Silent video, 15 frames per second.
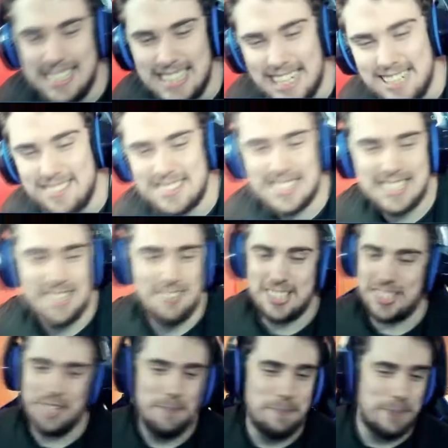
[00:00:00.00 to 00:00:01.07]
That looks so
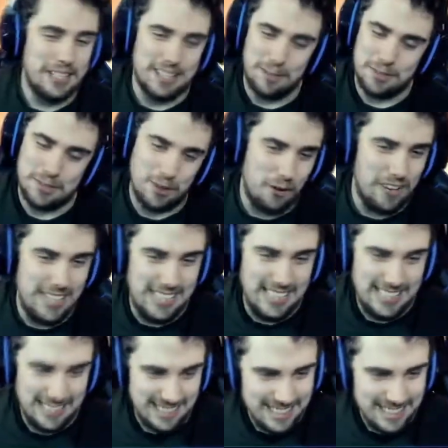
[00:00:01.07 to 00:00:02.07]
stupid. I'm sorry.